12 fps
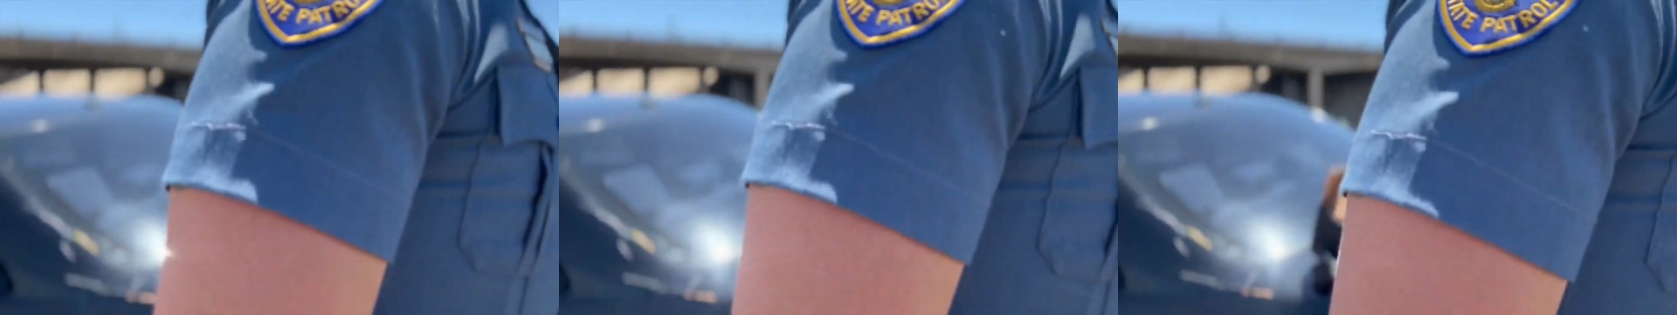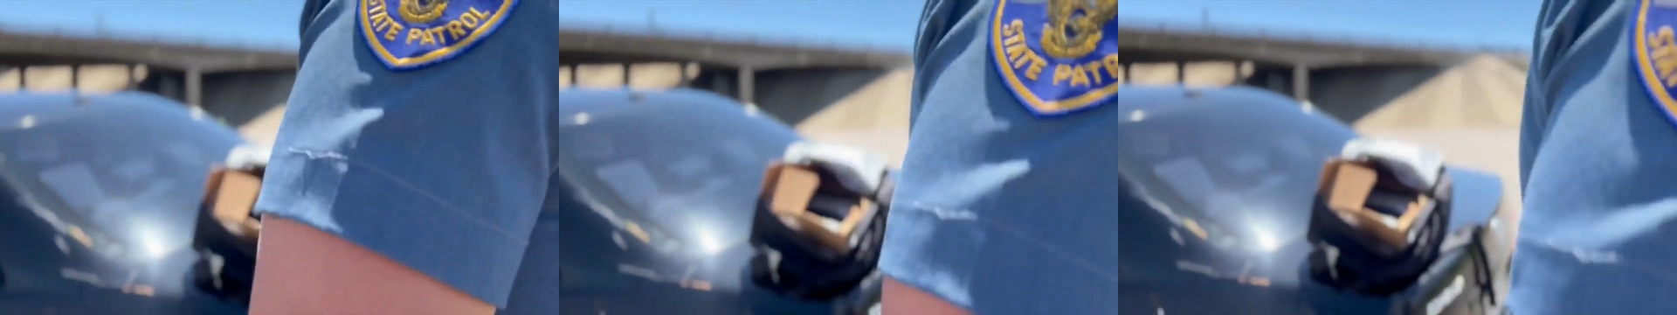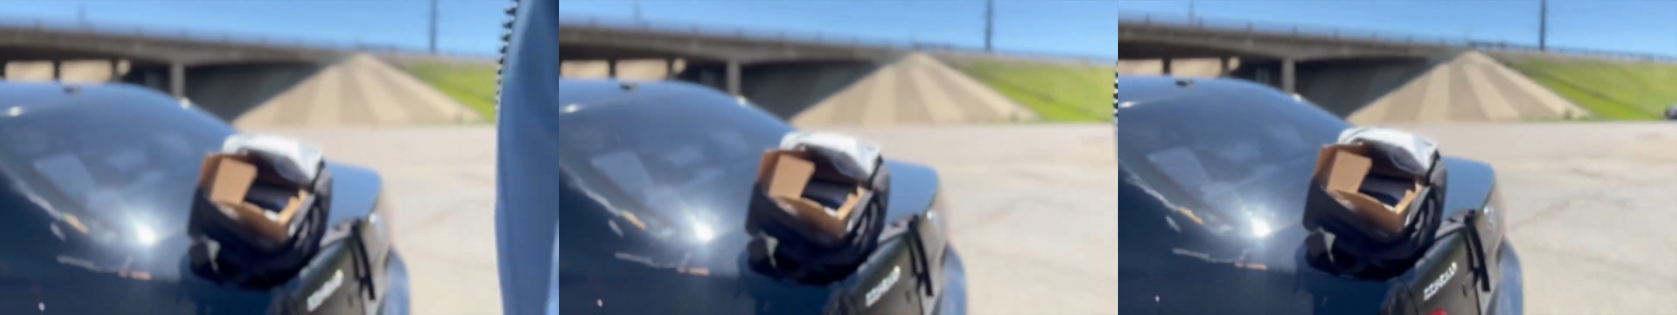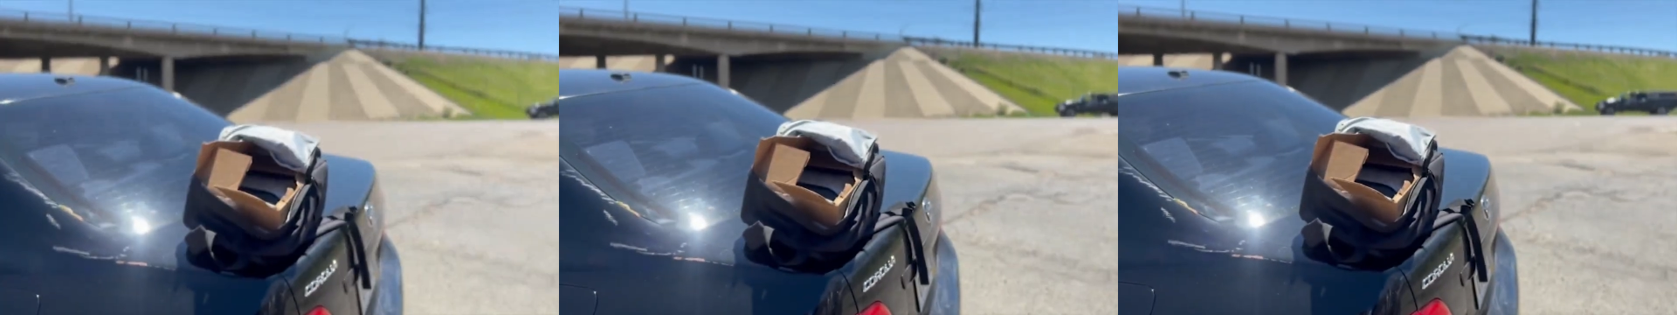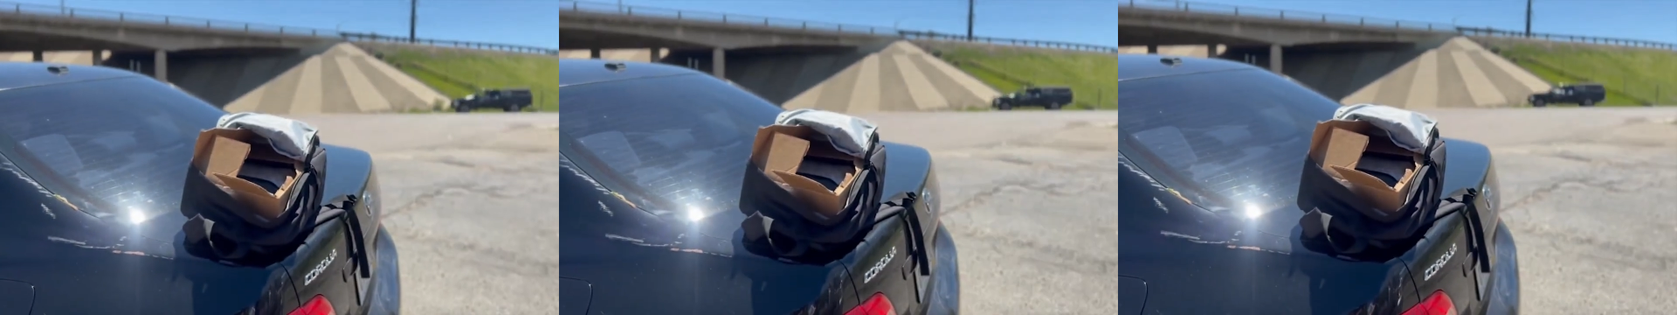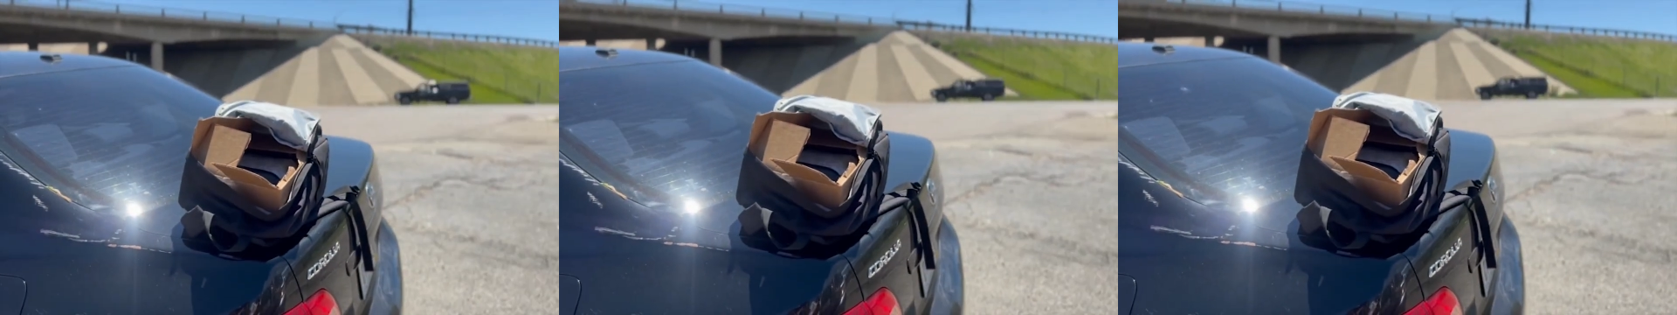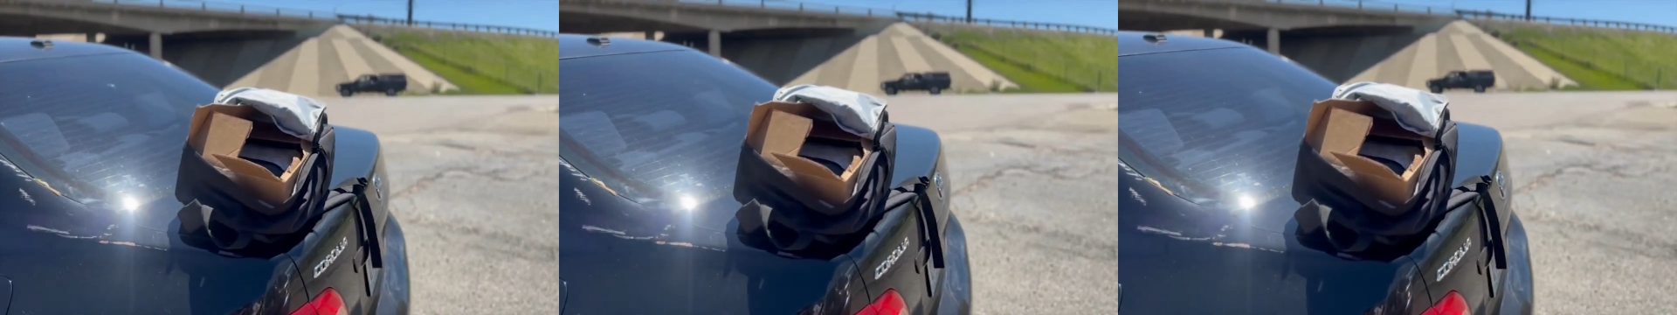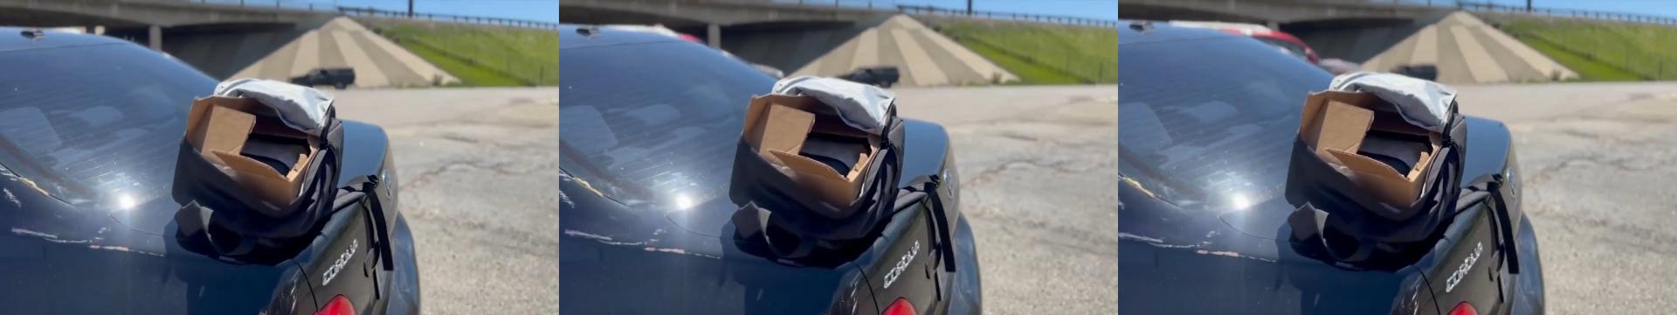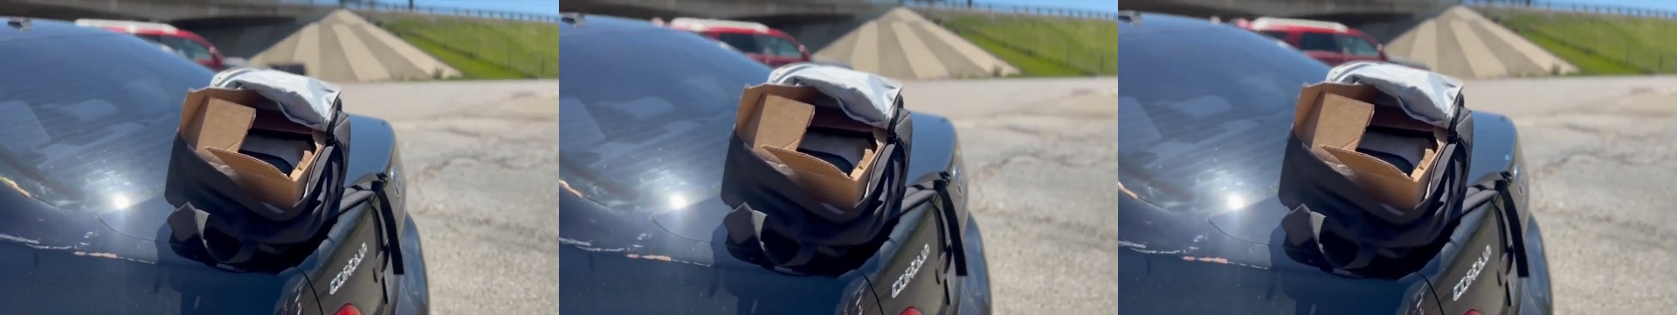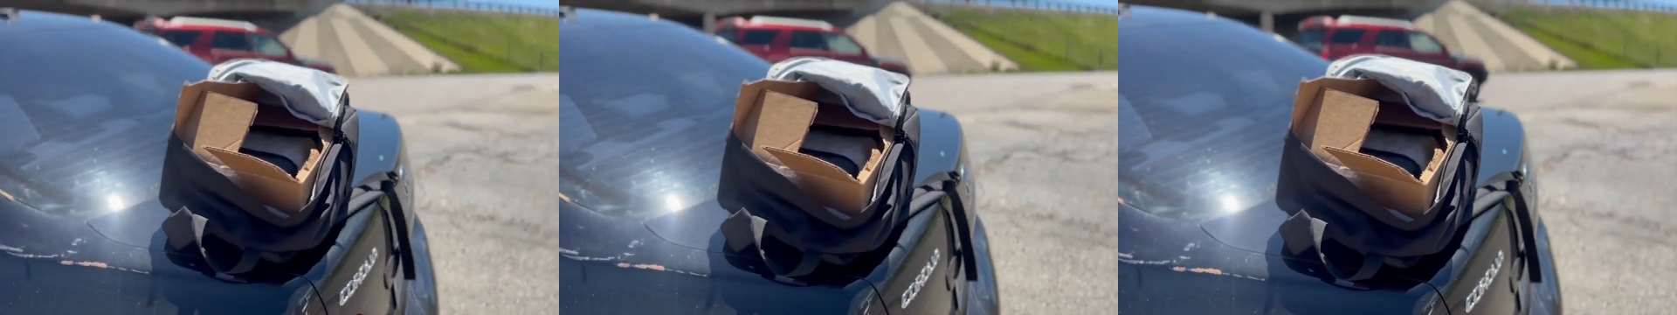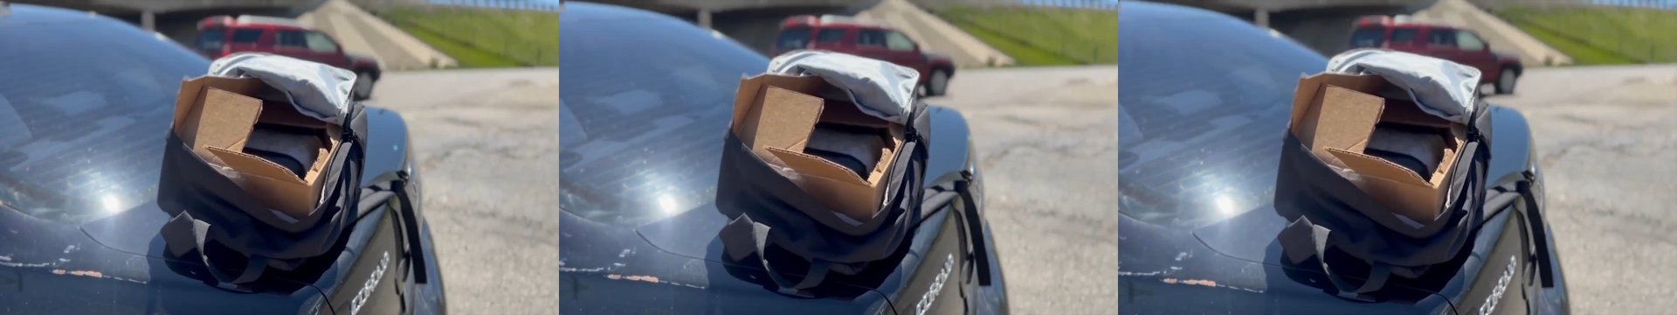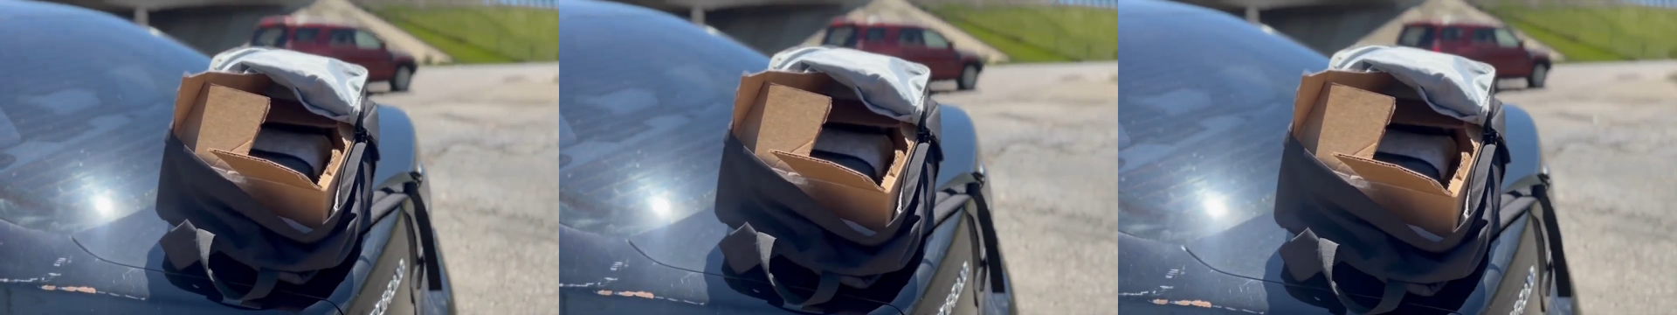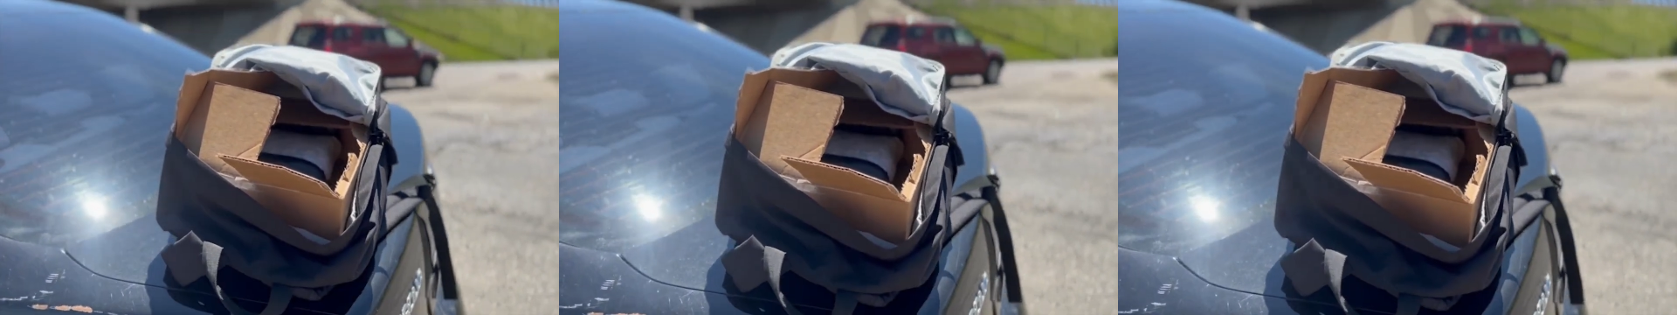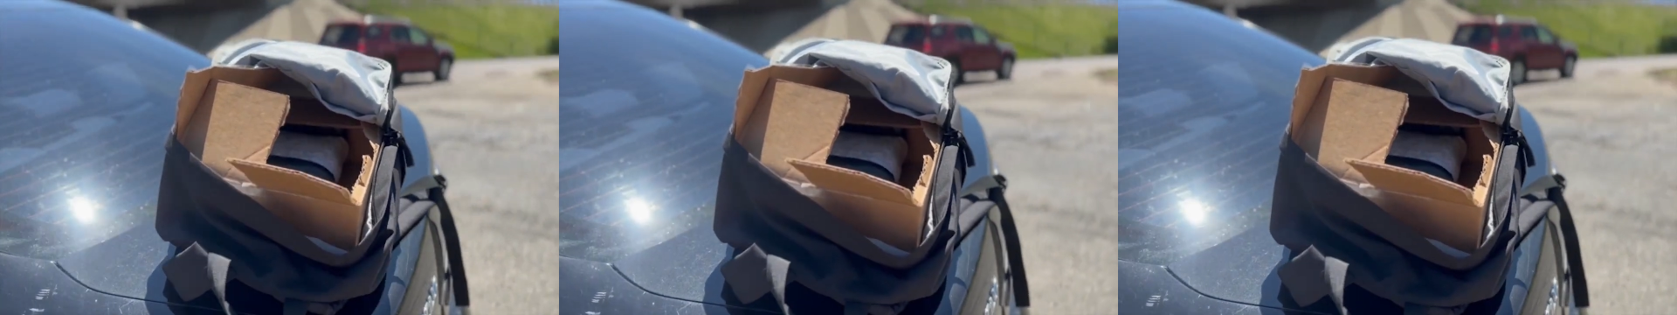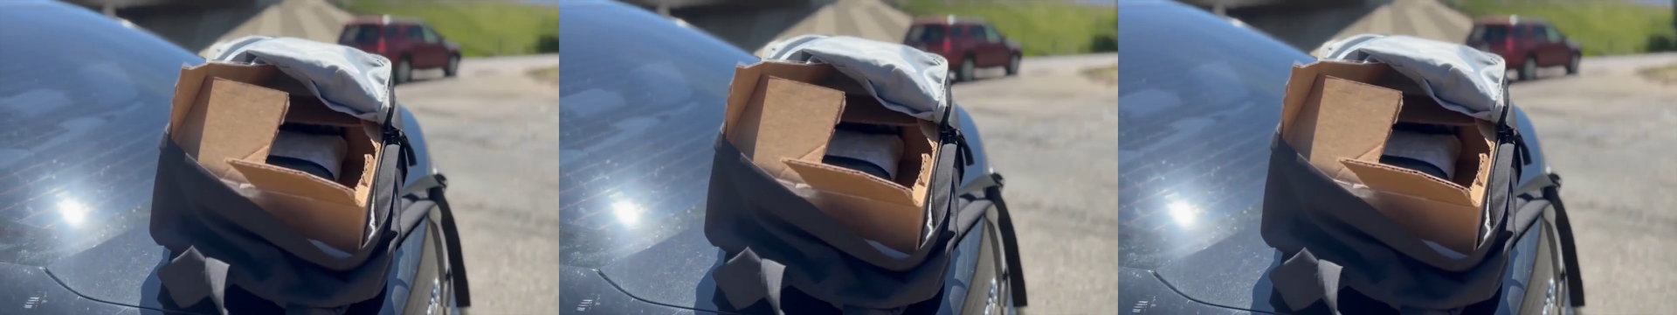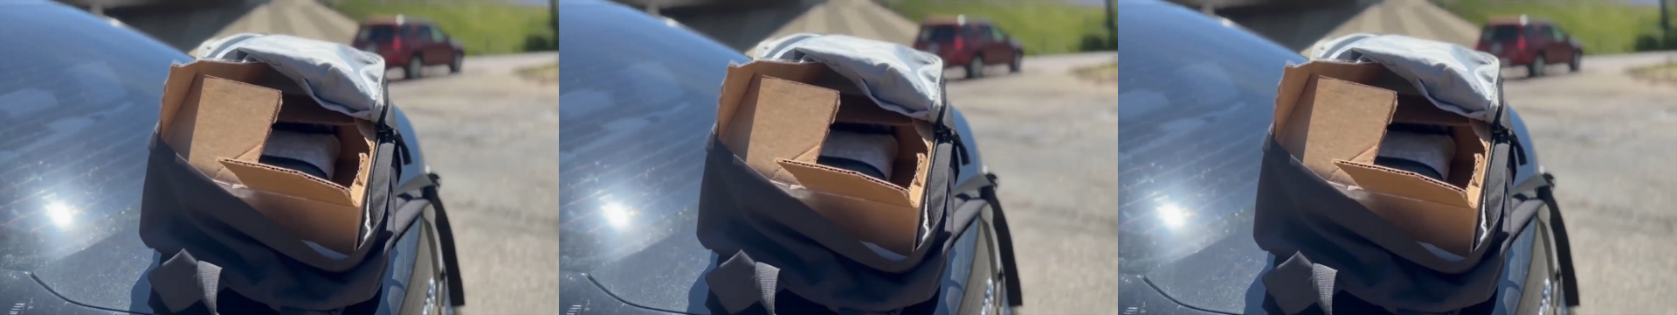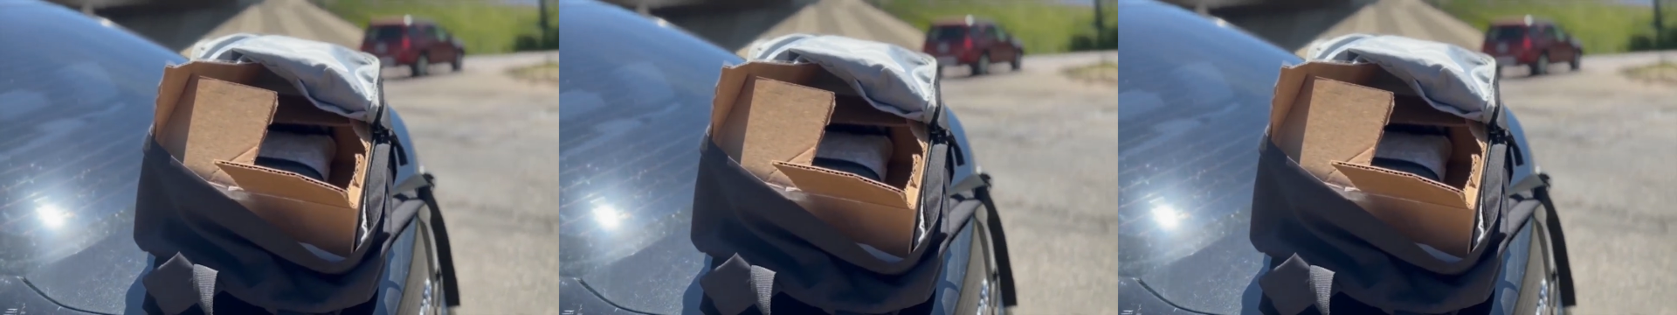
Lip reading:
[unreadable: no face in view]